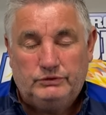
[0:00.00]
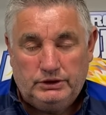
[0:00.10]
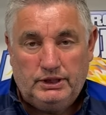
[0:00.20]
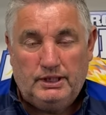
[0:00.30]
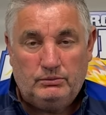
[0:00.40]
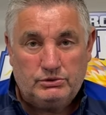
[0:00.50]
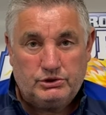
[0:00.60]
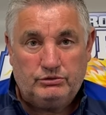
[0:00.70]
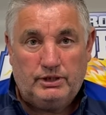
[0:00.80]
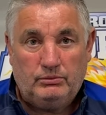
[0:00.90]
Yeah, it was a
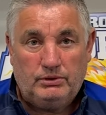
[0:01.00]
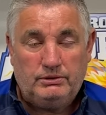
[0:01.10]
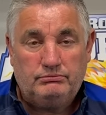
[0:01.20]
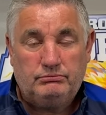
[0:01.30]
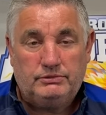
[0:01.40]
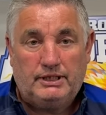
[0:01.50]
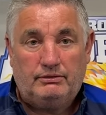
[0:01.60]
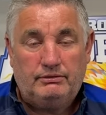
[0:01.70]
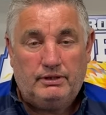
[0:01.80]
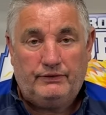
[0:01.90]
great win,
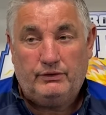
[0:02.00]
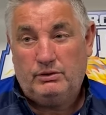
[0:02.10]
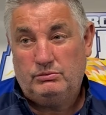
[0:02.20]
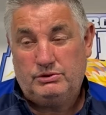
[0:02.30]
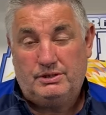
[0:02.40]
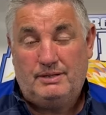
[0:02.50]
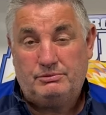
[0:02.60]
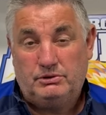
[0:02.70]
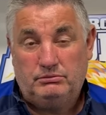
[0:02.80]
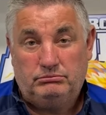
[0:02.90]
Darren. I thought it was an
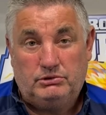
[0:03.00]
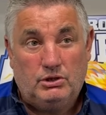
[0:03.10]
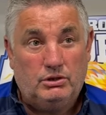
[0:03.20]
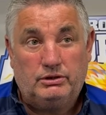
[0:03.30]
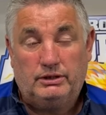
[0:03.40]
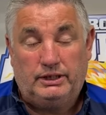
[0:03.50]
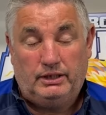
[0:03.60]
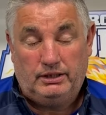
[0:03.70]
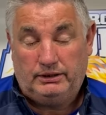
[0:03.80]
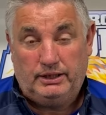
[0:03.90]
absolute corker
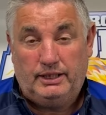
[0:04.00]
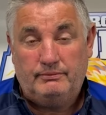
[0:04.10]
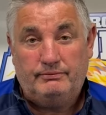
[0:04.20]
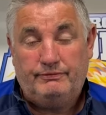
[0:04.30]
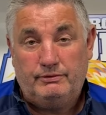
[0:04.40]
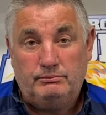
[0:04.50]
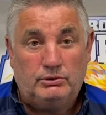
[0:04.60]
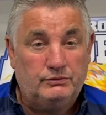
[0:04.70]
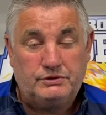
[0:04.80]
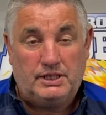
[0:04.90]
in game from
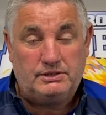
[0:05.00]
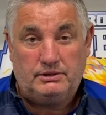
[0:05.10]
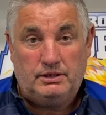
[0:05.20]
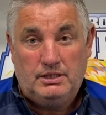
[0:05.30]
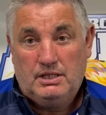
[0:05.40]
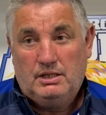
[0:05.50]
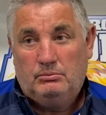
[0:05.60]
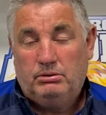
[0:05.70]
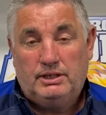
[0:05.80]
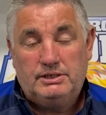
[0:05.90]
both sets of
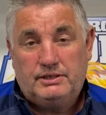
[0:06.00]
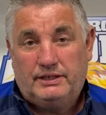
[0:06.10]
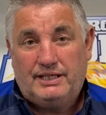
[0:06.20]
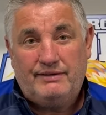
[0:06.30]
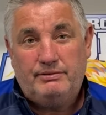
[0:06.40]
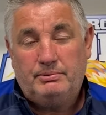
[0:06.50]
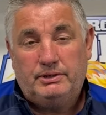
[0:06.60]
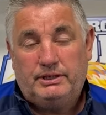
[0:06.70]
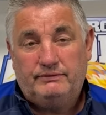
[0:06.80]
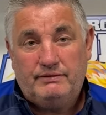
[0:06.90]
players. I think everybody
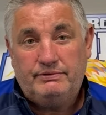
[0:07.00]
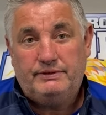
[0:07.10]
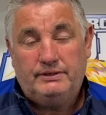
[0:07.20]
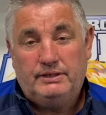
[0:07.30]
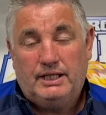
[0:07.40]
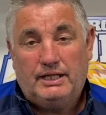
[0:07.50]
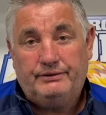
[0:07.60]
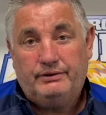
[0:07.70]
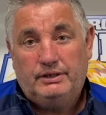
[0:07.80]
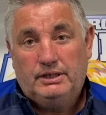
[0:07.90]
gave everything they had.
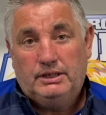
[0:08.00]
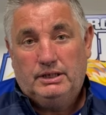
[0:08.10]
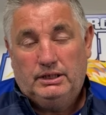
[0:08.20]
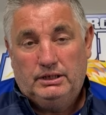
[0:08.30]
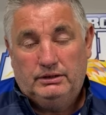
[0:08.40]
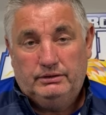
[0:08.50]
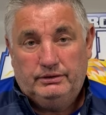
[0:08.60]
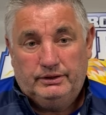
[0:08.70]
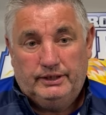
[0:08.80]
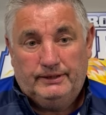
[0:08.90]

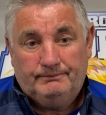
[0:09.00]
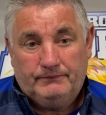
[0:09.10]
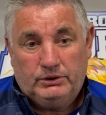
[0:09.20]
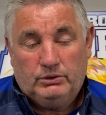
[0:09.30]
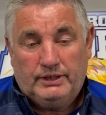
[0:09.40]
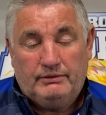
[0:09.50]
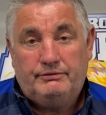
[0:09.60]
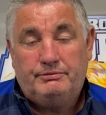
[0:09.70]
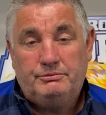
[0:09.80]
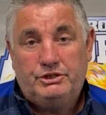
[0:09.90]
And, you know, an error
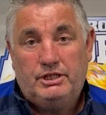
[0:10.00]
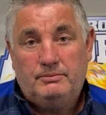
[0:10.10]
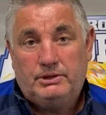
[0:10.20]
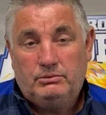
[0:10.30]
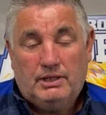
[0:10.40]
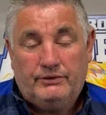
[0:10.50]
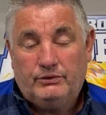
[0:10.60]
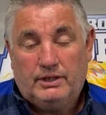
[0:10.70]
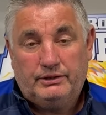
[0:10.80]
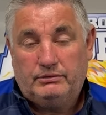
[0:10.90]
from Jamie, who I
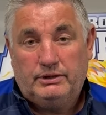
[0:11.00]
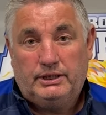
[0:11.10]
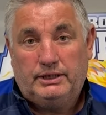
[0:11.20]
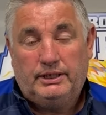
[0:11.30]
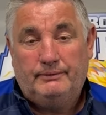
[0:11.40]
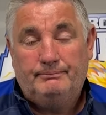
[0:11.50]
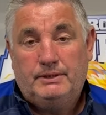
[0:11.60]
thought had a great game,